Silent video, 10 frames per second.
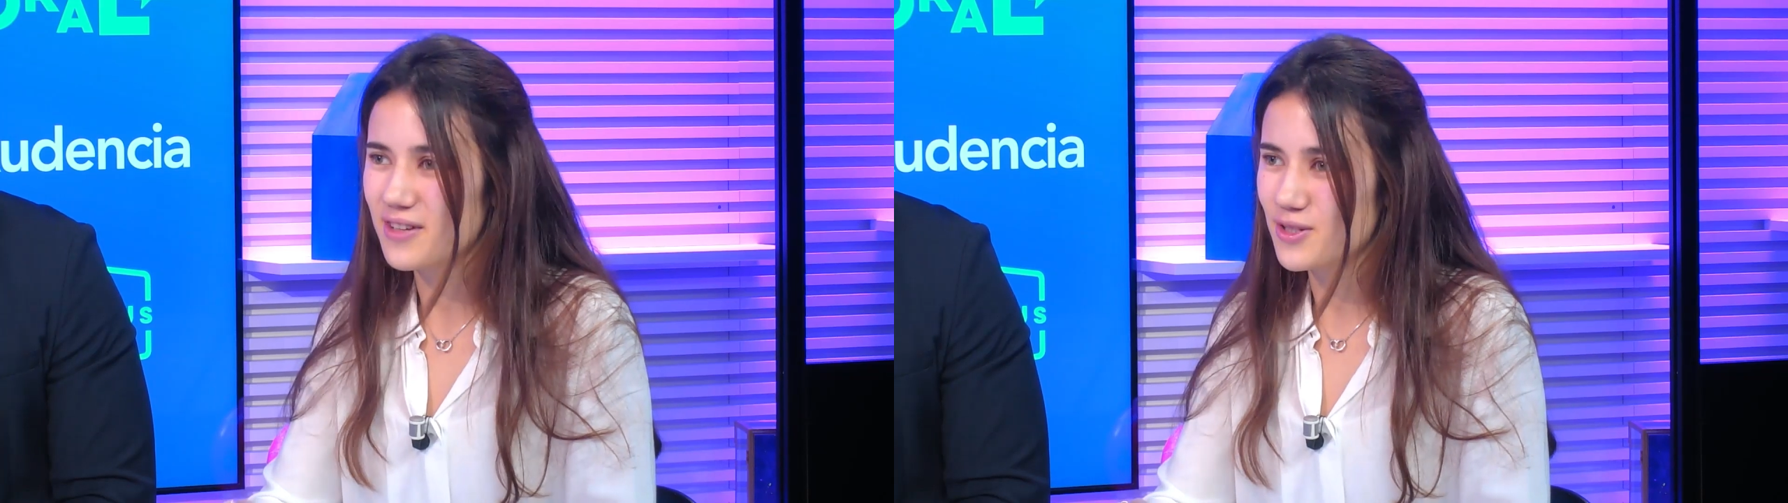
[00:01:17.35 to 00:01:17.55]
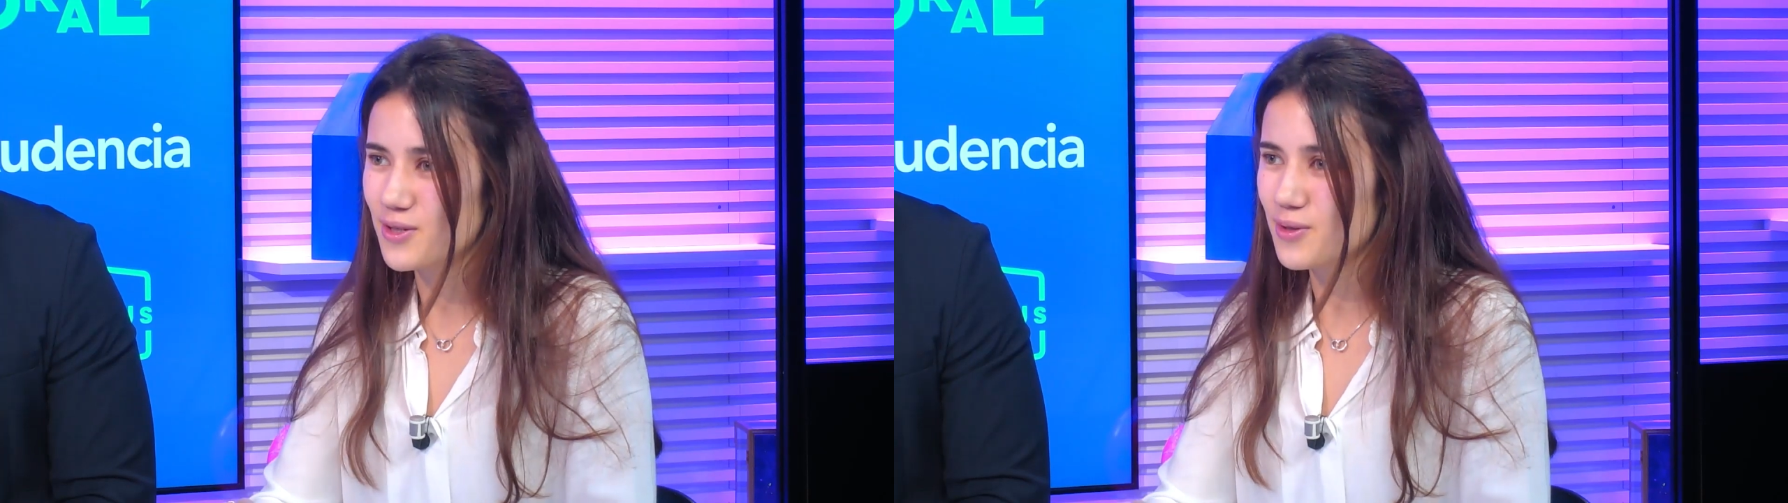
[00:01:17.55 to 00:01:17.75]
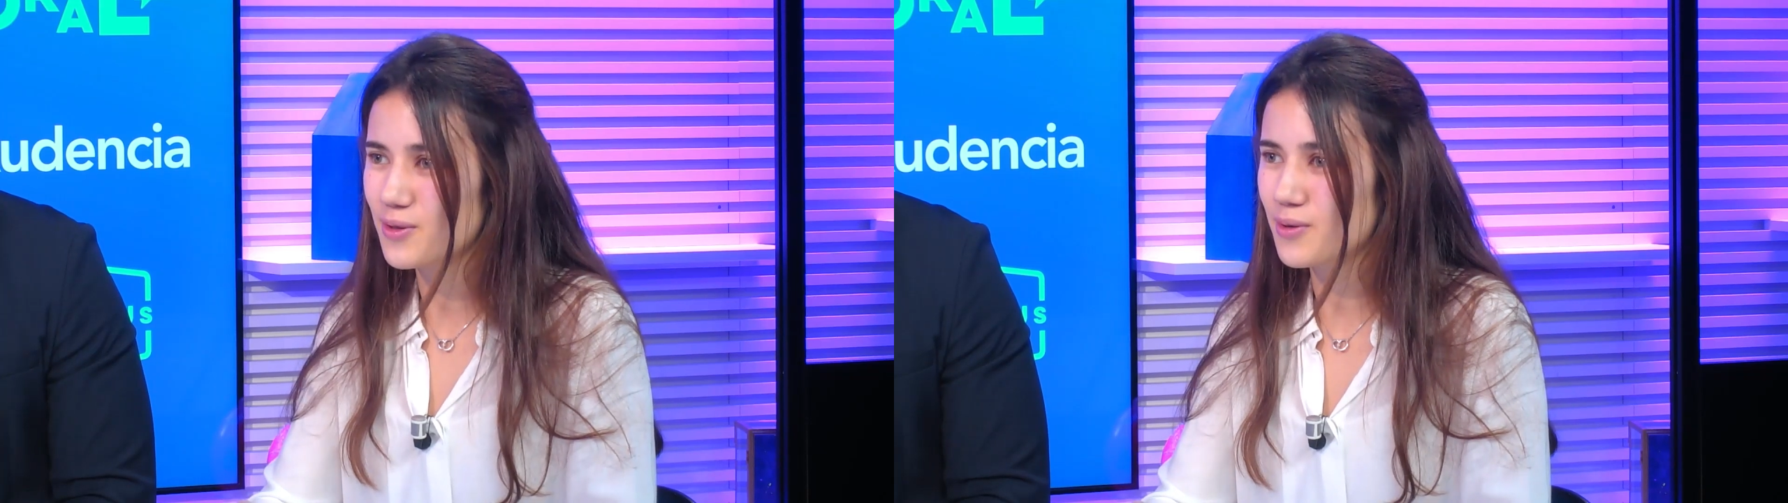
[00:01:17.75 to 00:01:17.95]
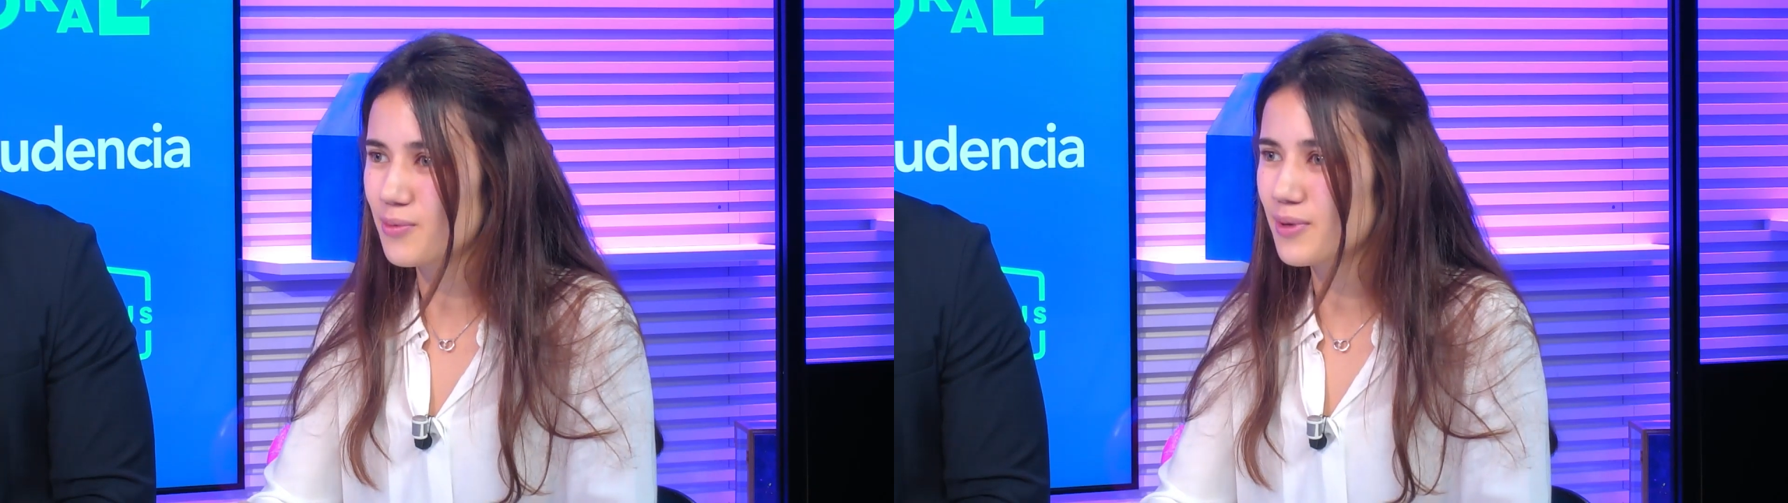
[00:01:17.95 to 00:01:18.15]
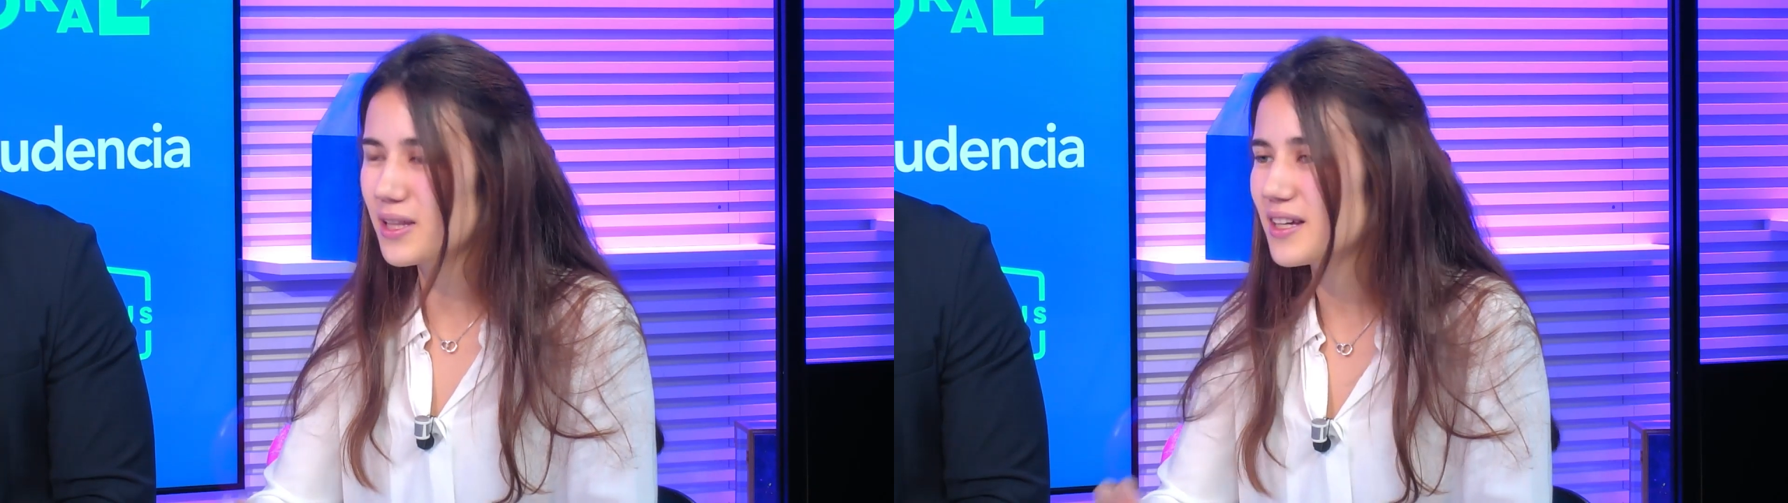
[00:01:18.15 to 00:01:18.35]
that you
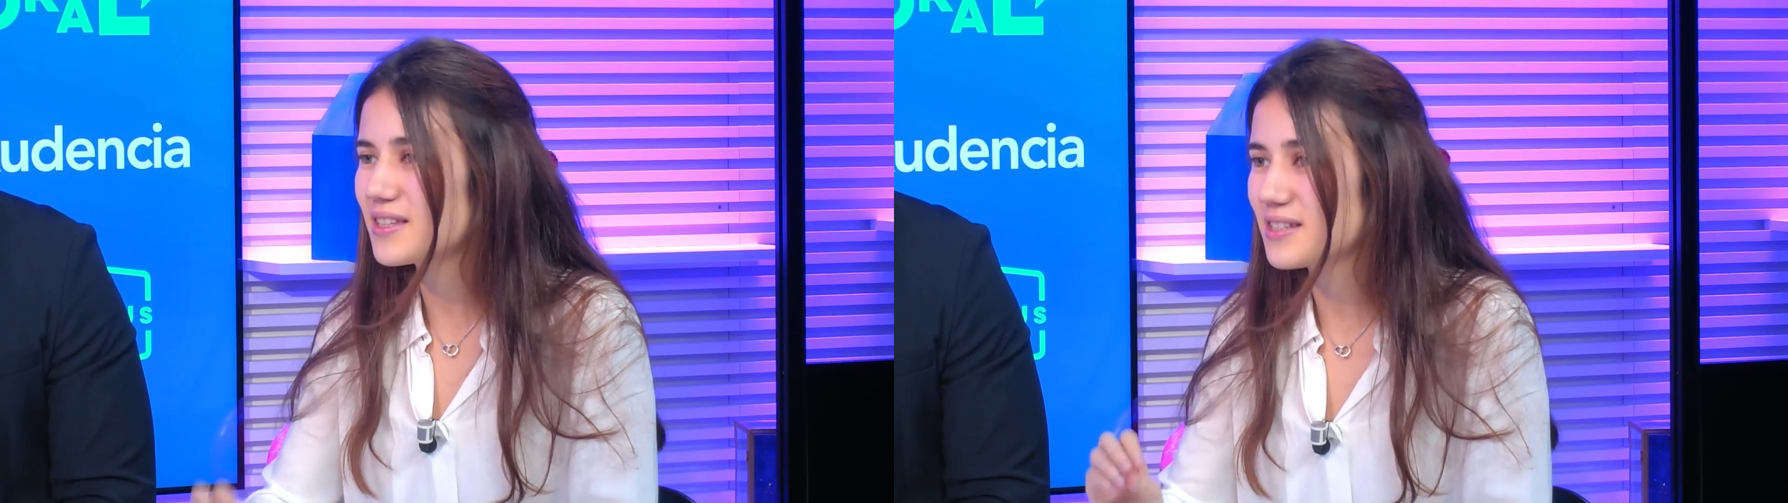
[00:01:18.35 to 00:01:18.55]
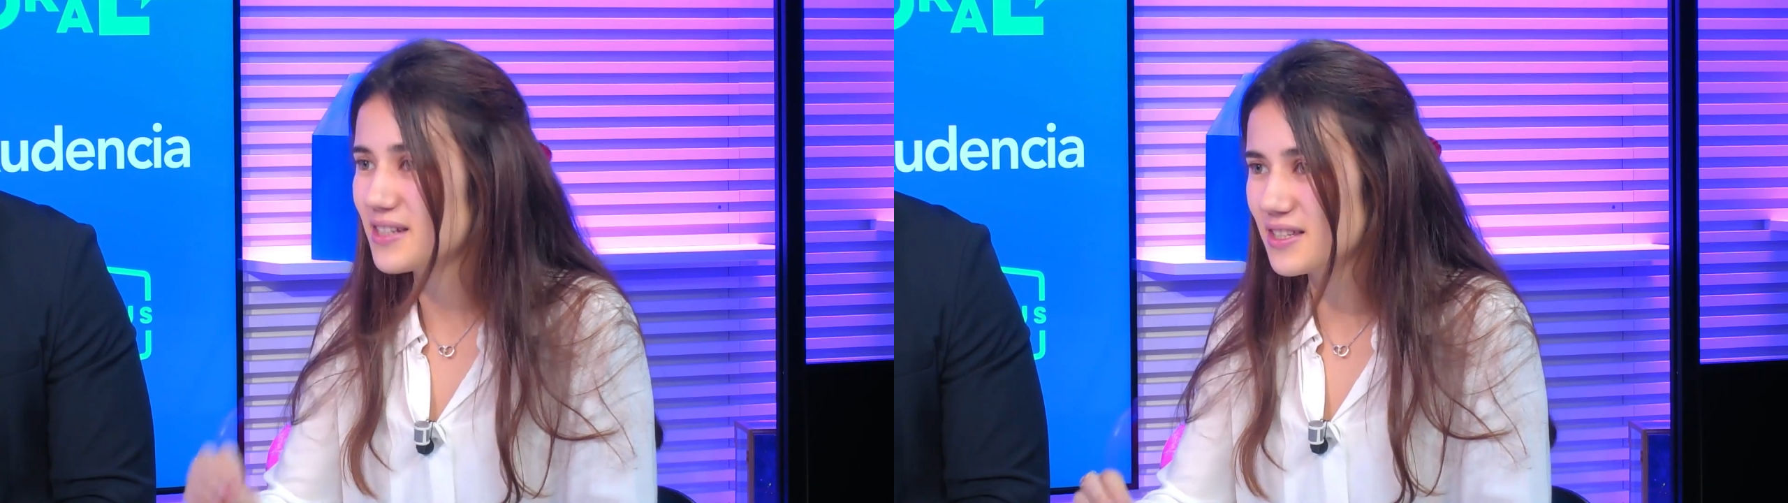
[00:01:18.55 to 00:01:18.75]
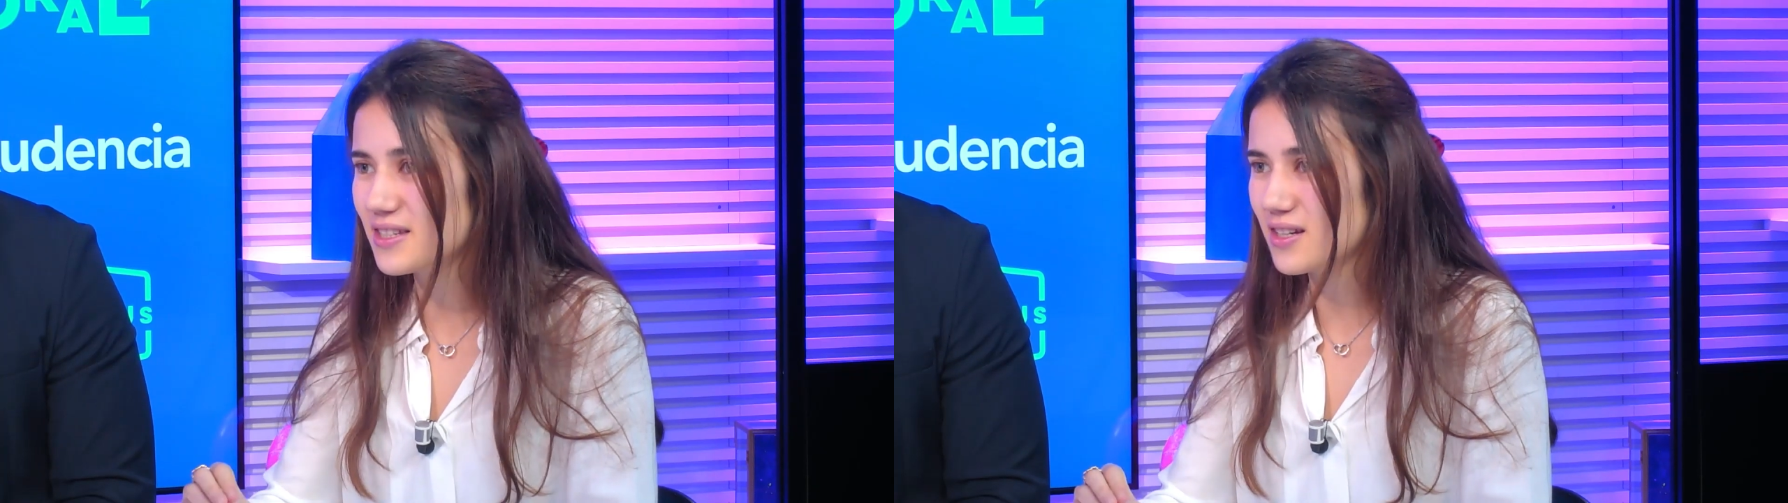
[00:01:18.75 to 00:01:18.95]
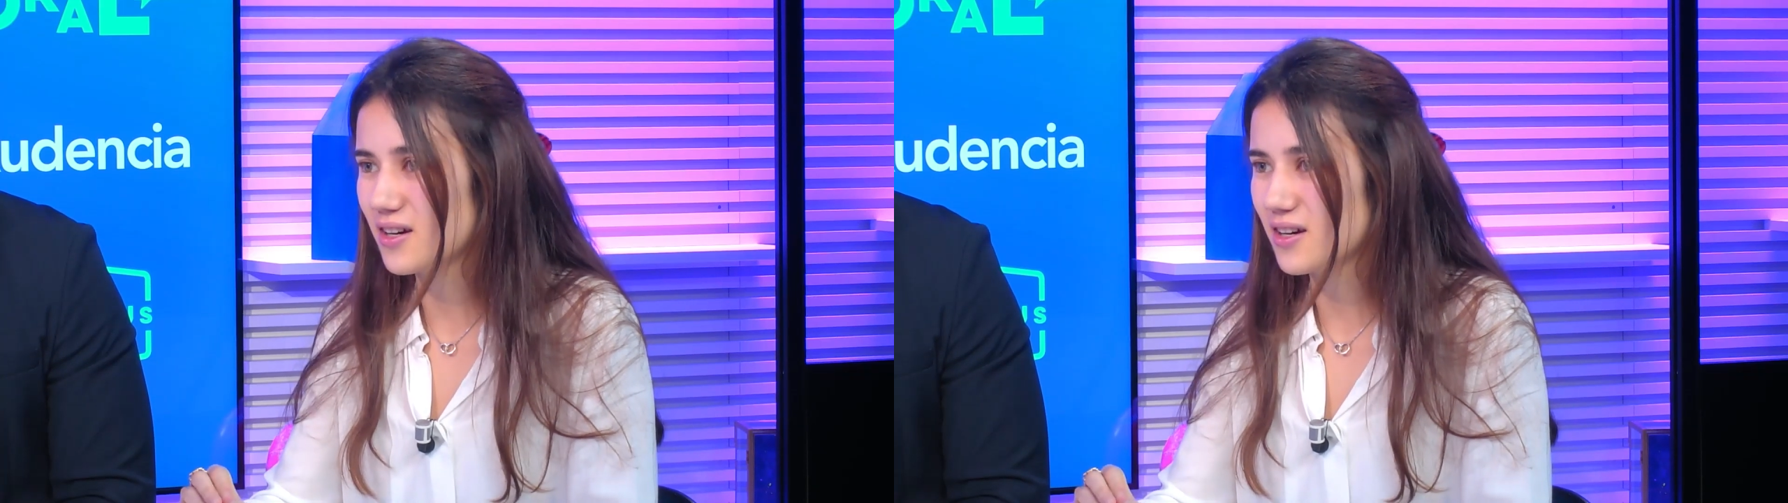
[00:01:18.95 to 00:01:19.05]
really did